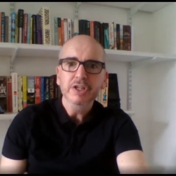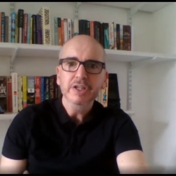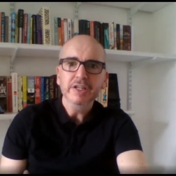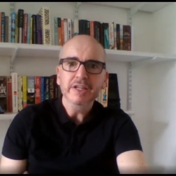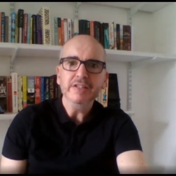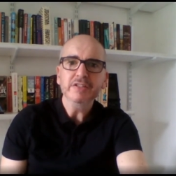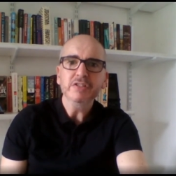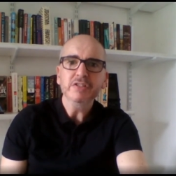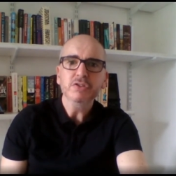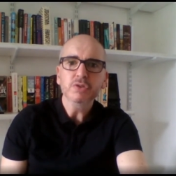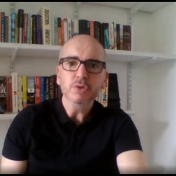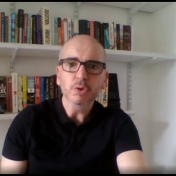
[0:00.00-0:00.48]

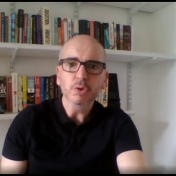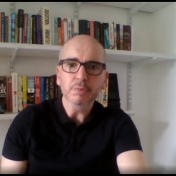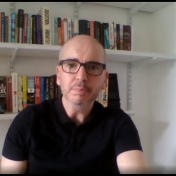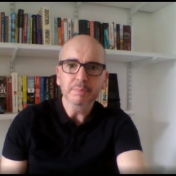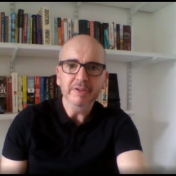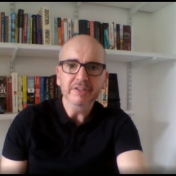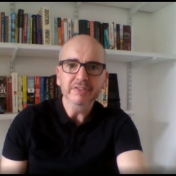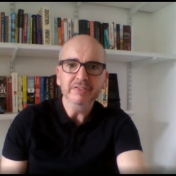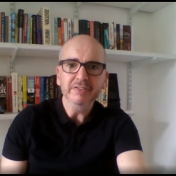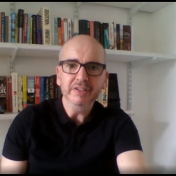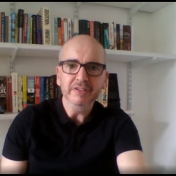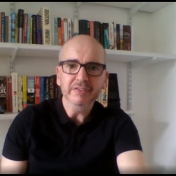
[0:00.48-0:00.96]
You need to talk
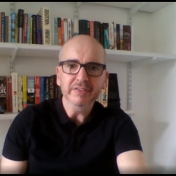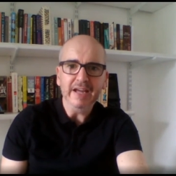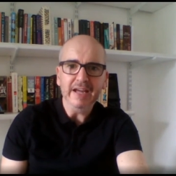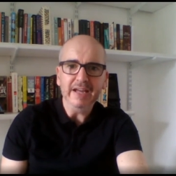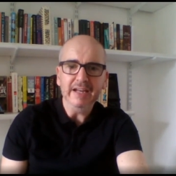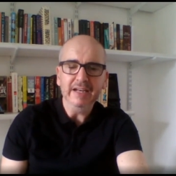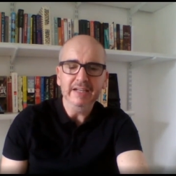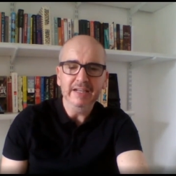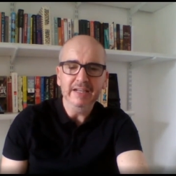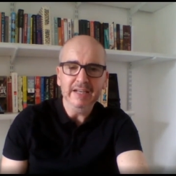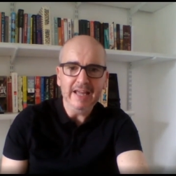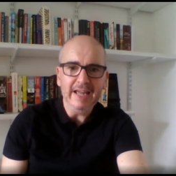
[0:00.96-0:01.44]
business
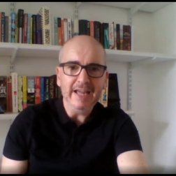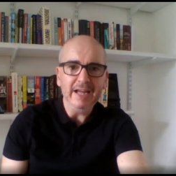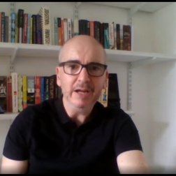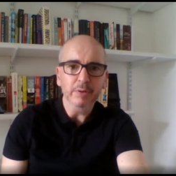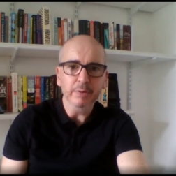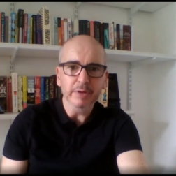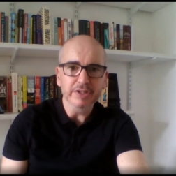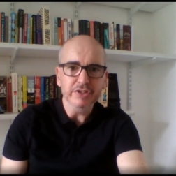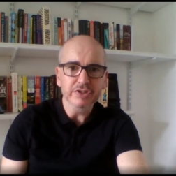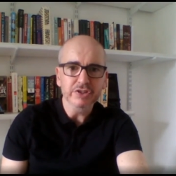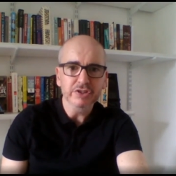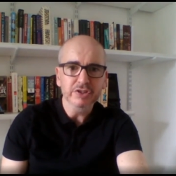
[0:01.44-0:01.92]

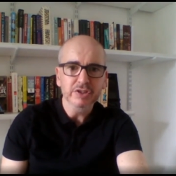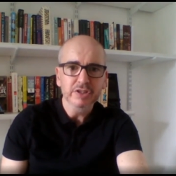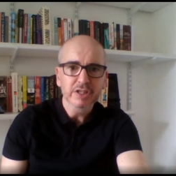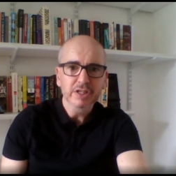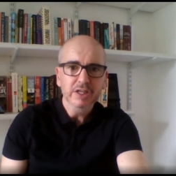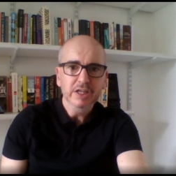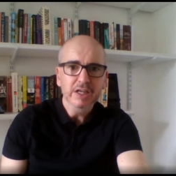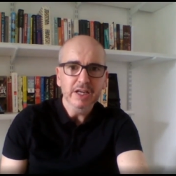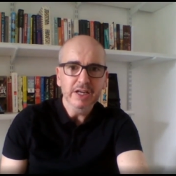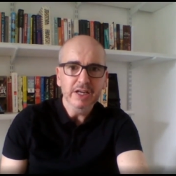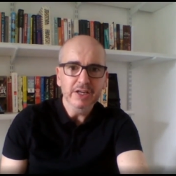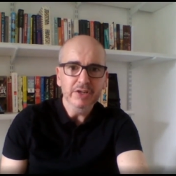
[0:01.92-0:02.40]

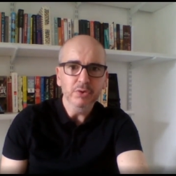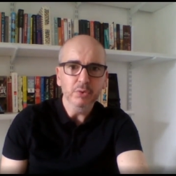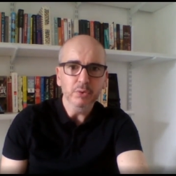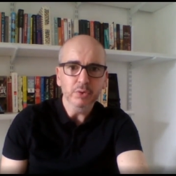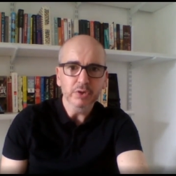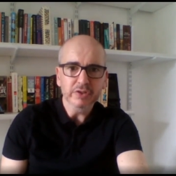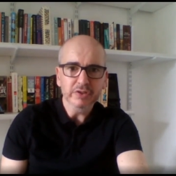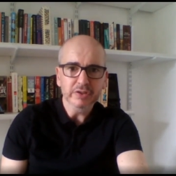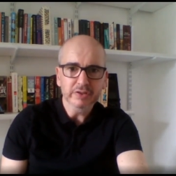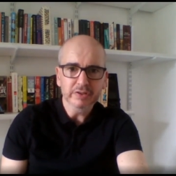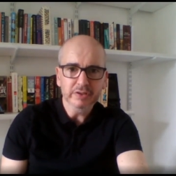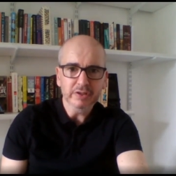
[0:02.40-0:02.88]
language in
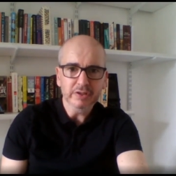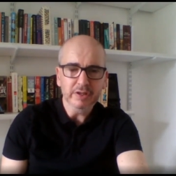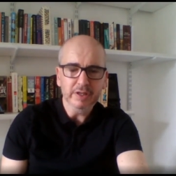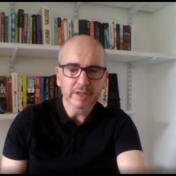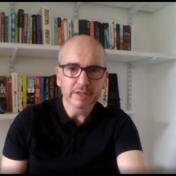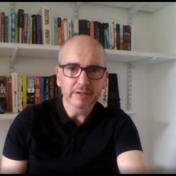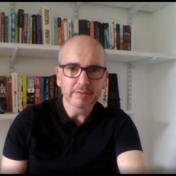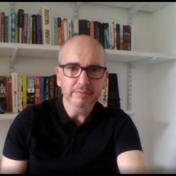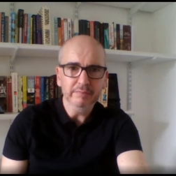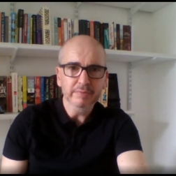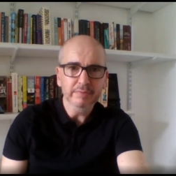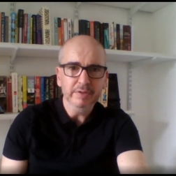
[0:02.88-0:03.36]
order to
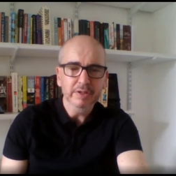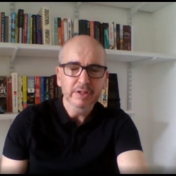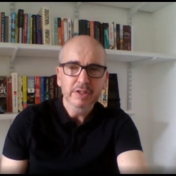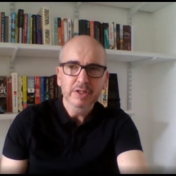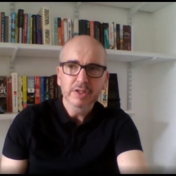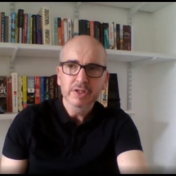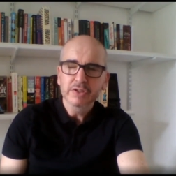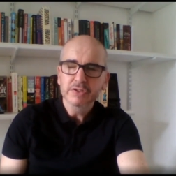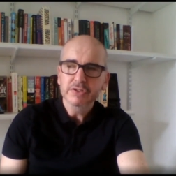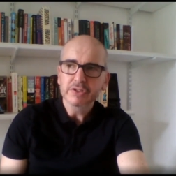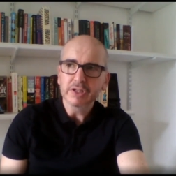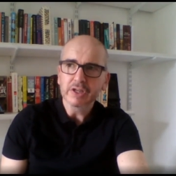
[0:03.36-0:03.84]
kind of
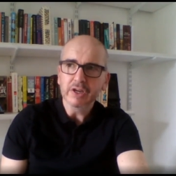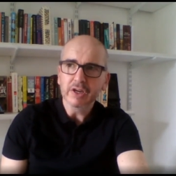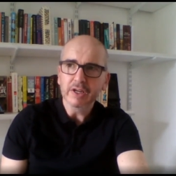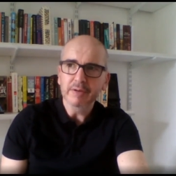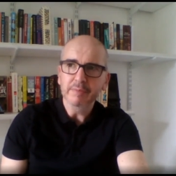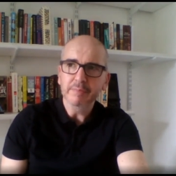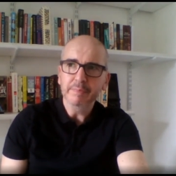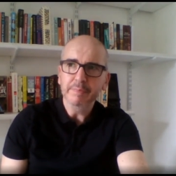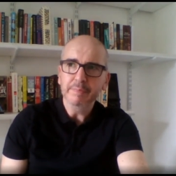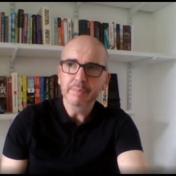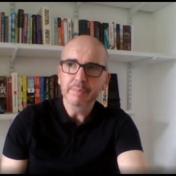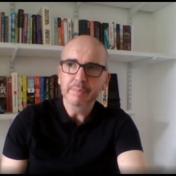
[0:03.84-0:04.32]
to
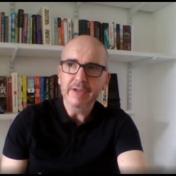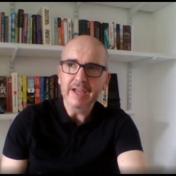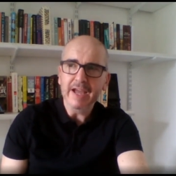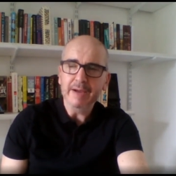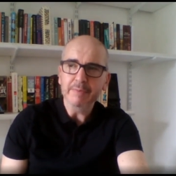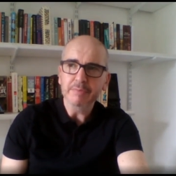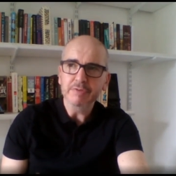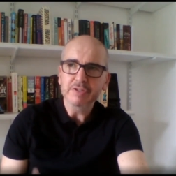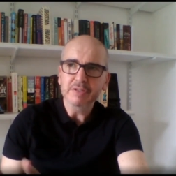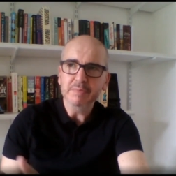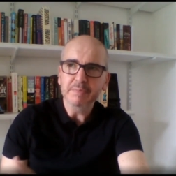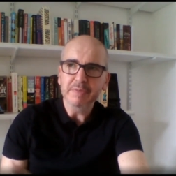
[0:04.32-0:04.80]
kind of be
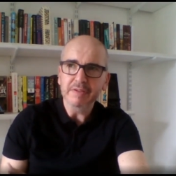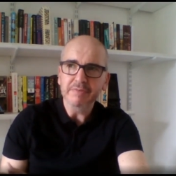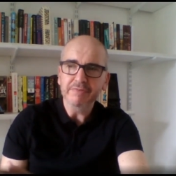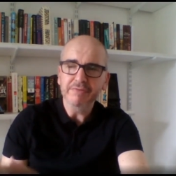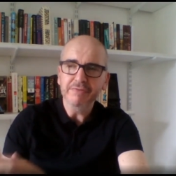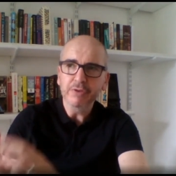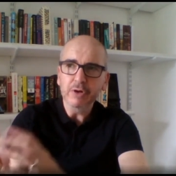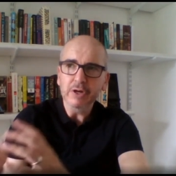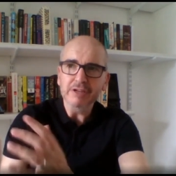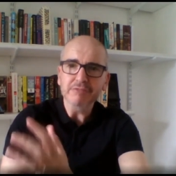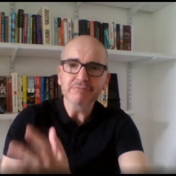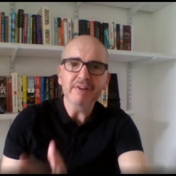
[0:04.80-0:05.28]
able to be
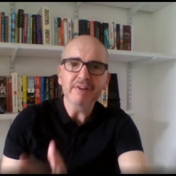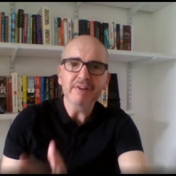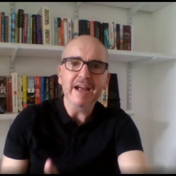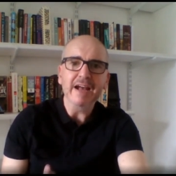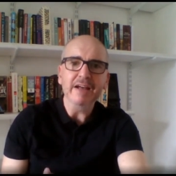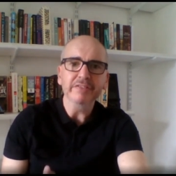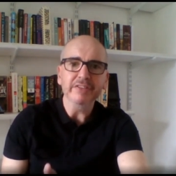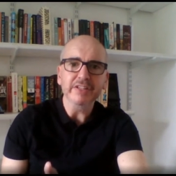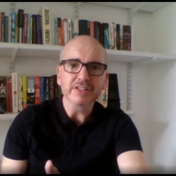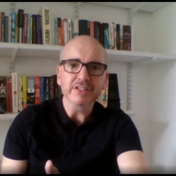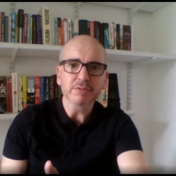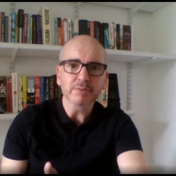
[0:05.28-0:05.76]
fully
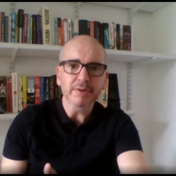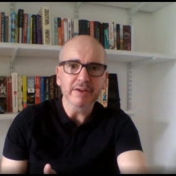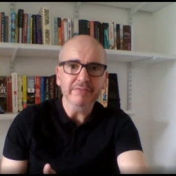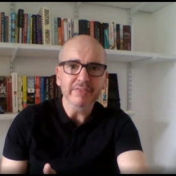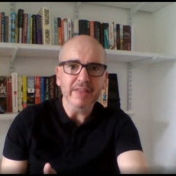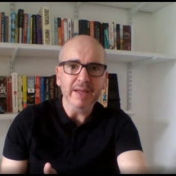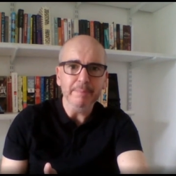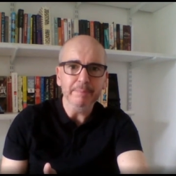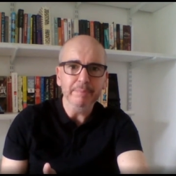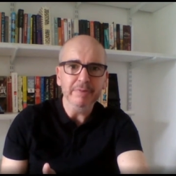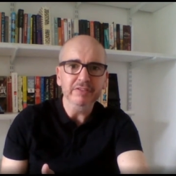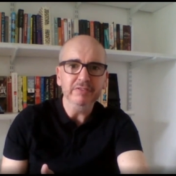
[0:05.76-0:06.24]
rounded to
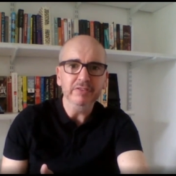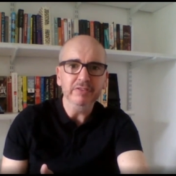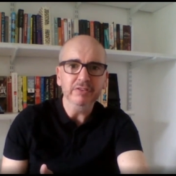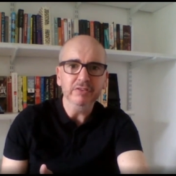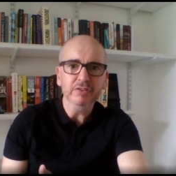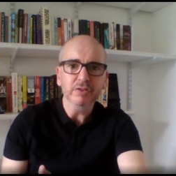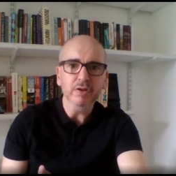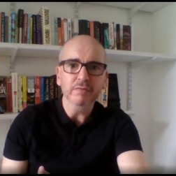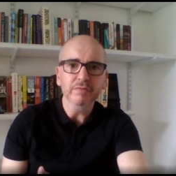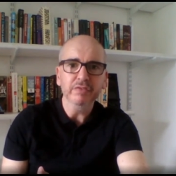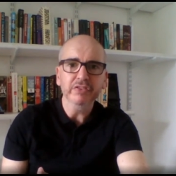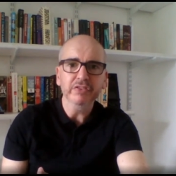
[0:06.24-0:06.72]
have that
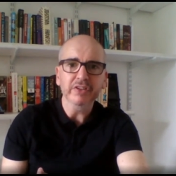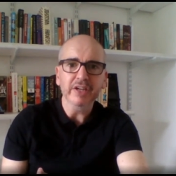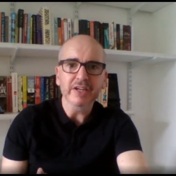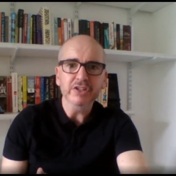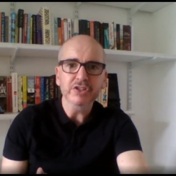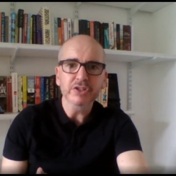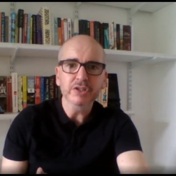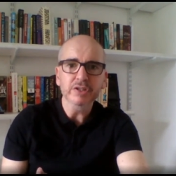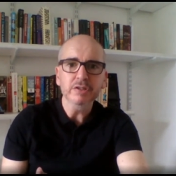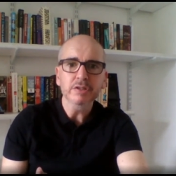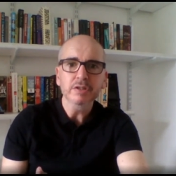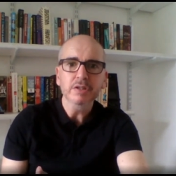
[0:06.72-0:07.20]
business
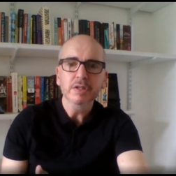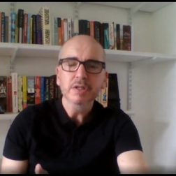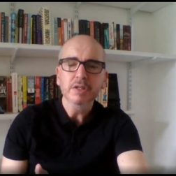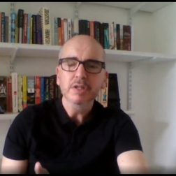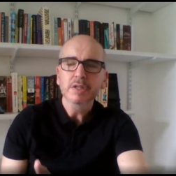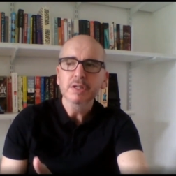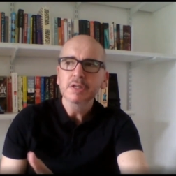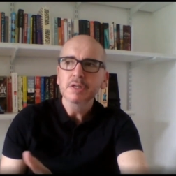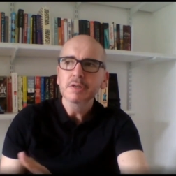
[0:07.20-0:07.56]
conversation.